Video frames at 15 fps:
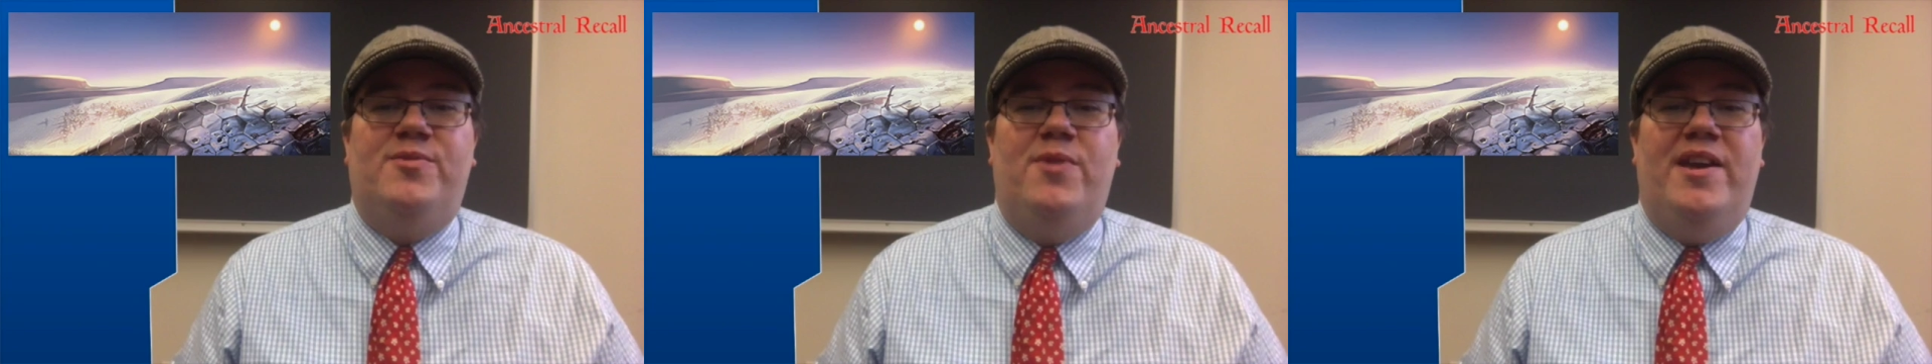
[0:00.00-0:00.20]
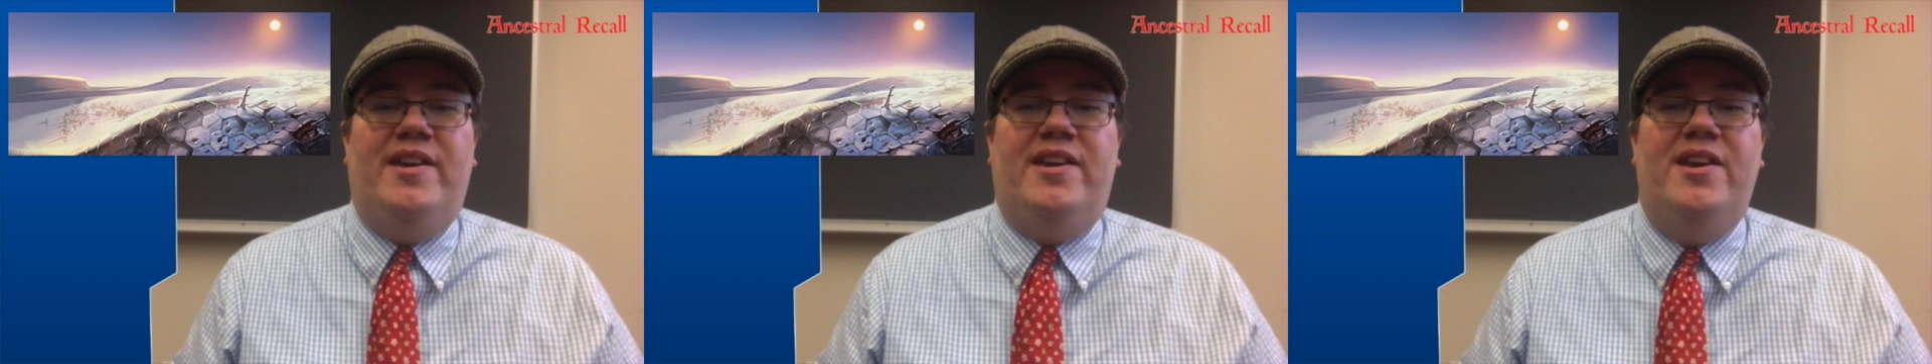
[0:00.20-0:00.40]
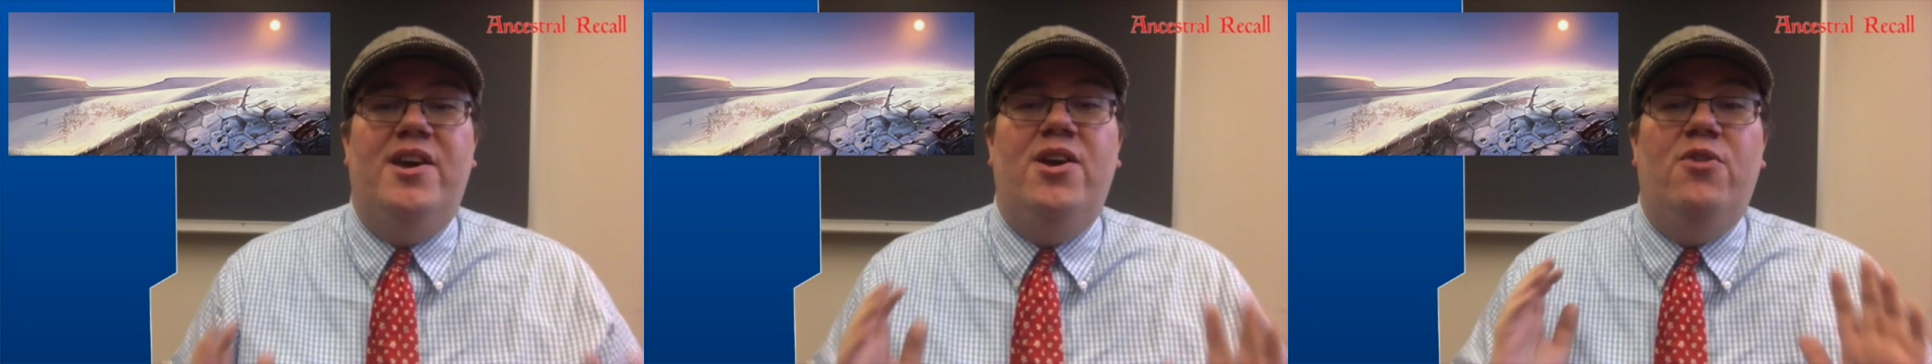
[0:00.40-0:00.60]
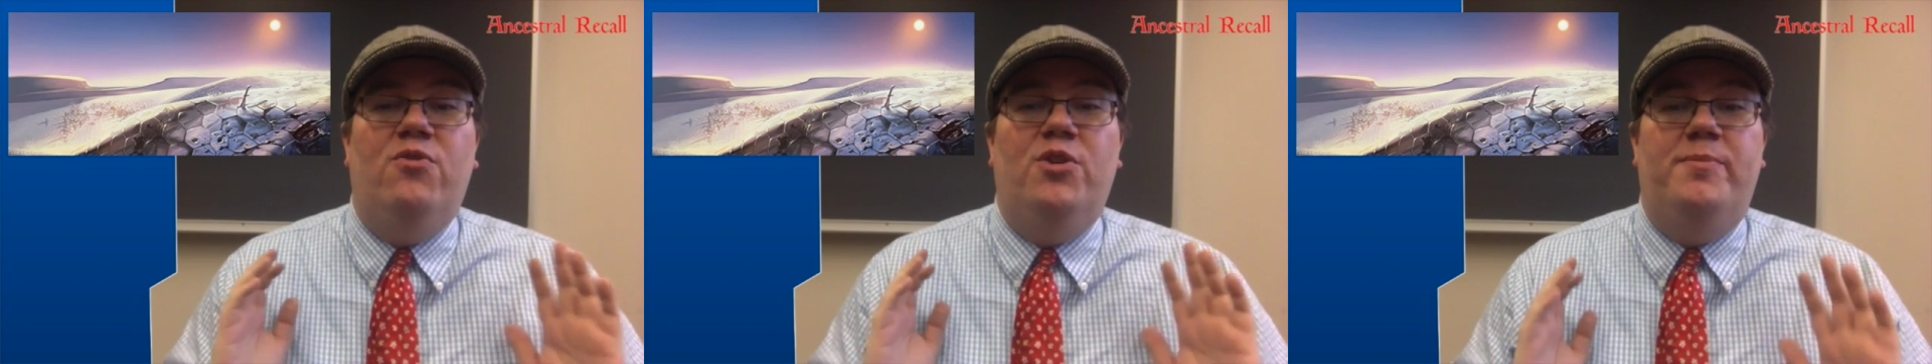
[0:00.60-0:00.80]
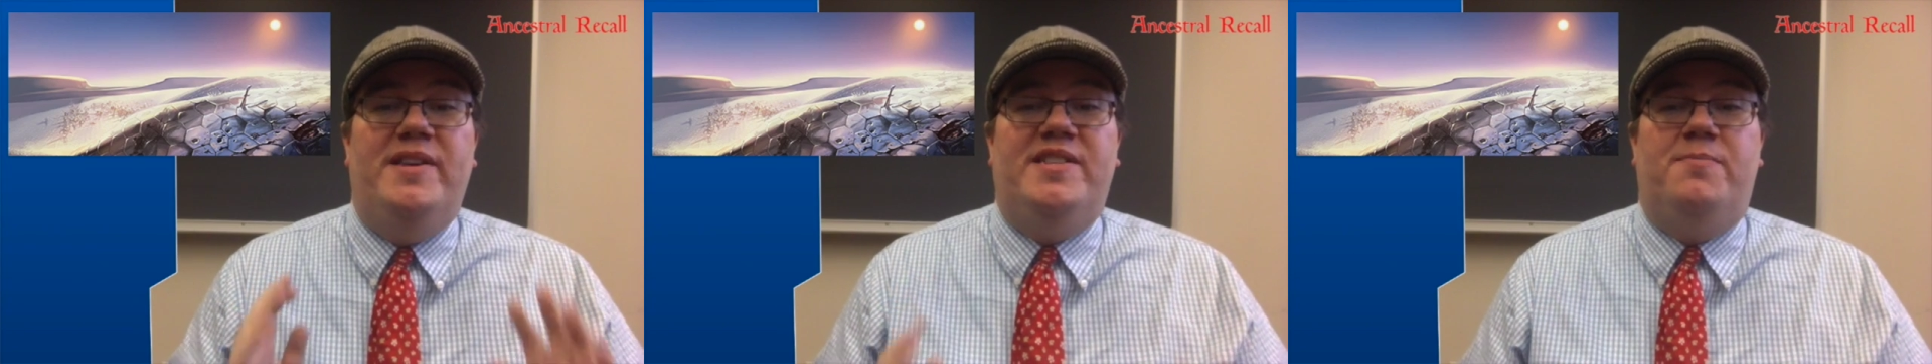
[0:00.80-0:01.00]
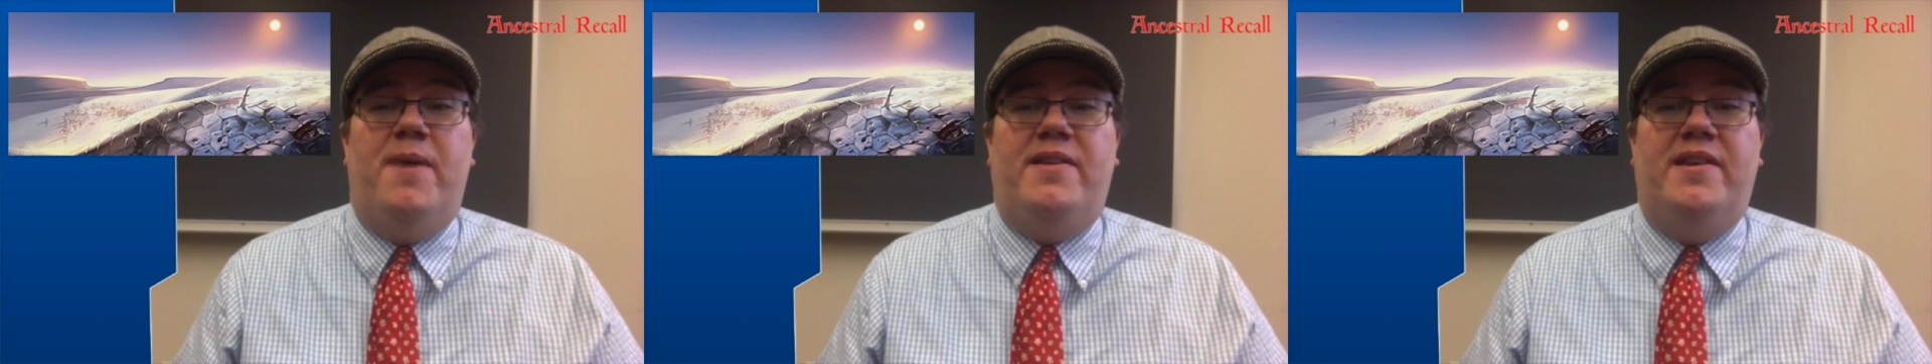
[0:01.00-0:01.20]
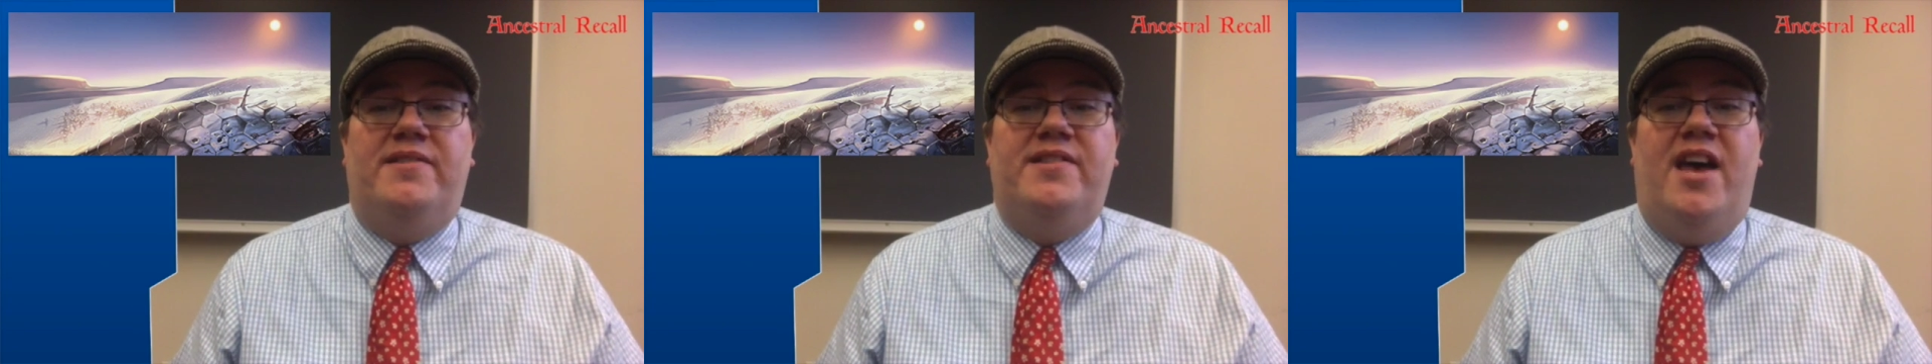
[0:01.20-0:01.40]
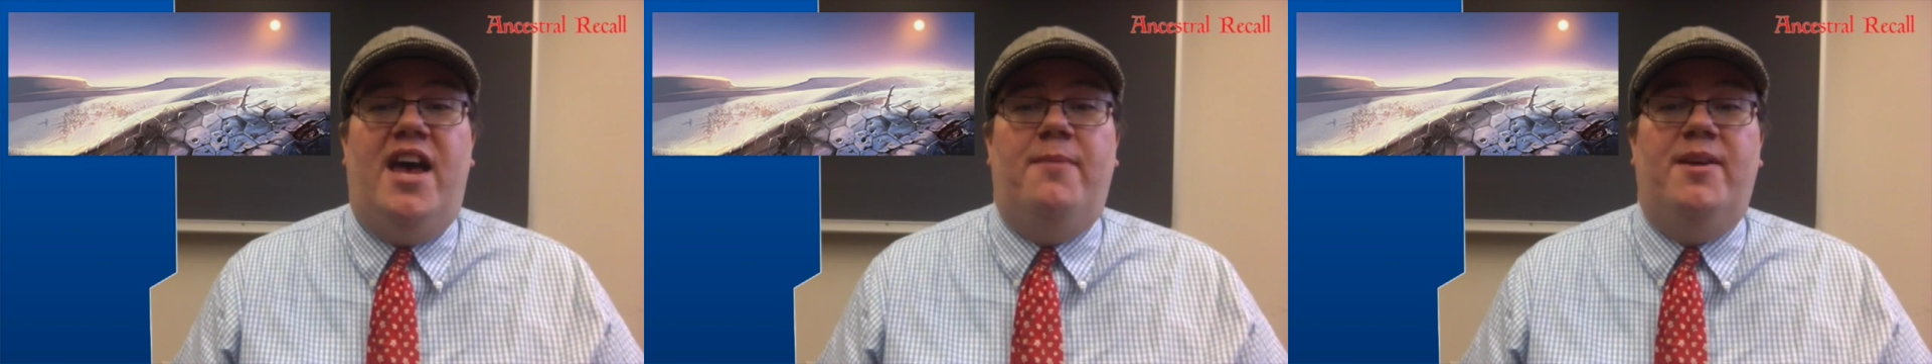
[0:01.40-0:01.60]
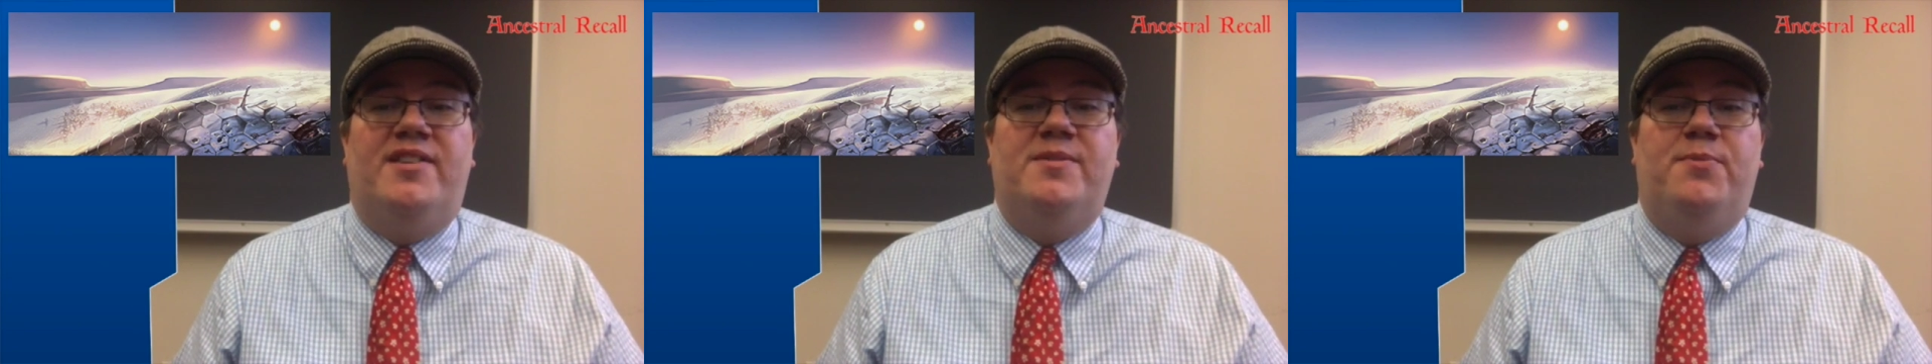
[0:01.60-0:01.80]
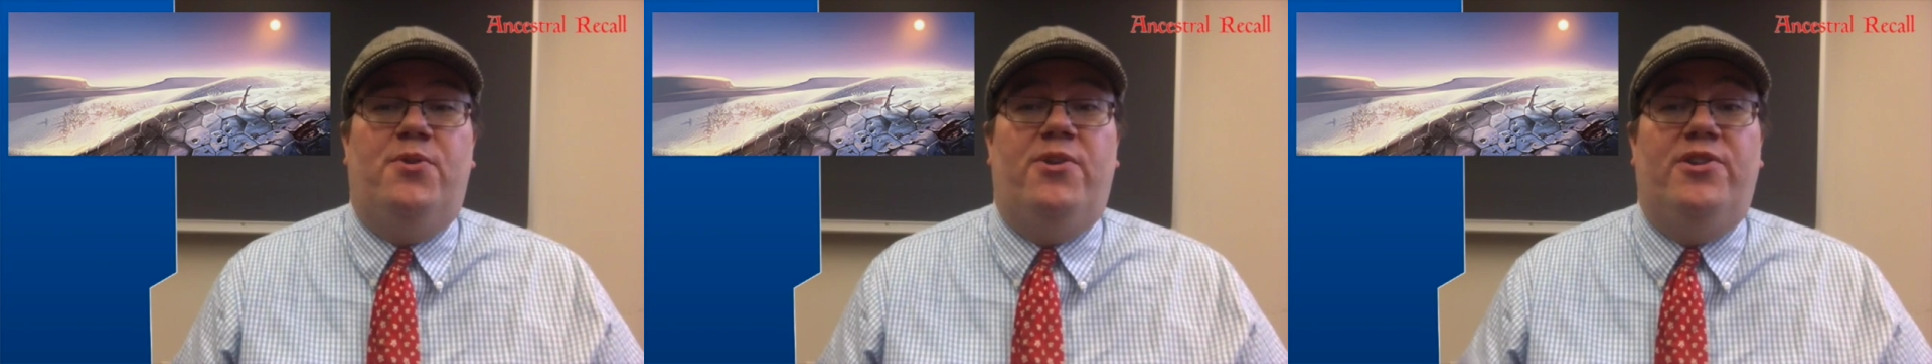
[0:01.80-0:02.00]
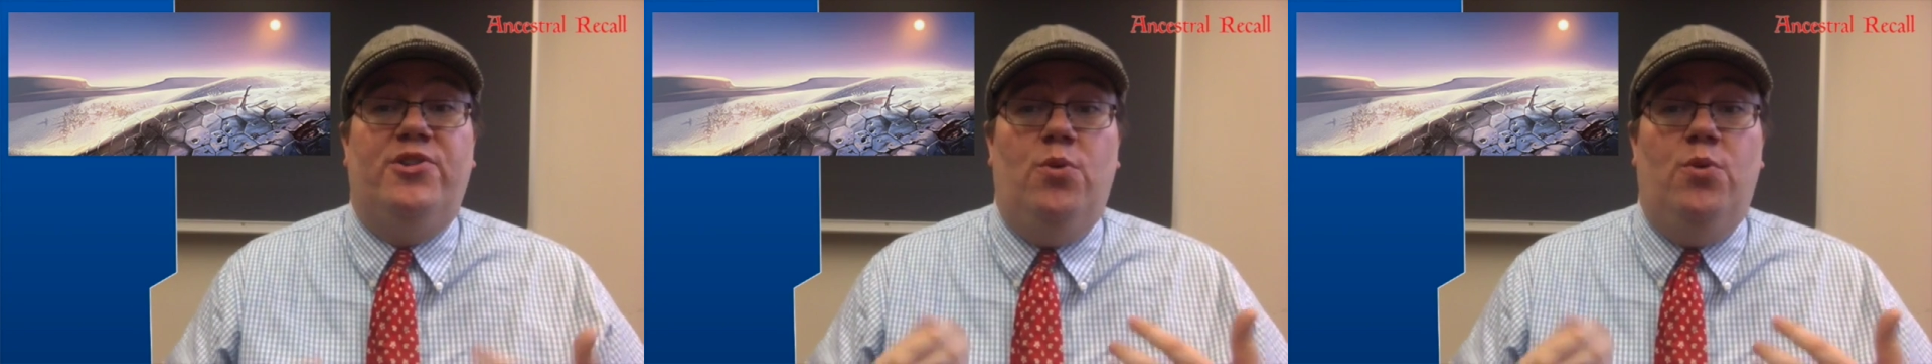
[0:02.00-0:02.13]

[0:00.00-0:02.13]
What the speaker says: week, we'll be spending time exploring